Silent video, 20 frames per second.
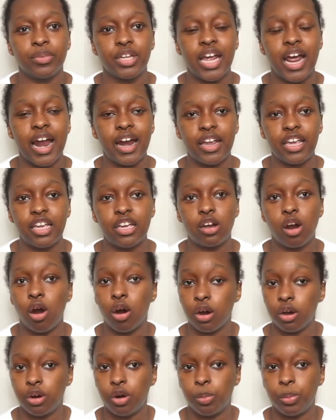khaki
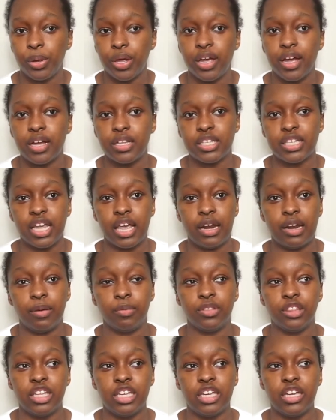cargo pants and
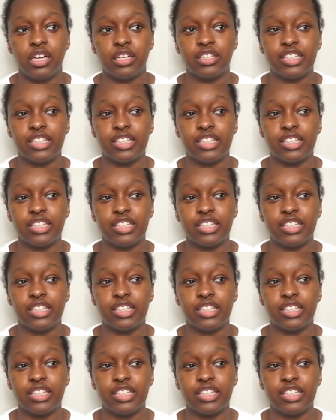the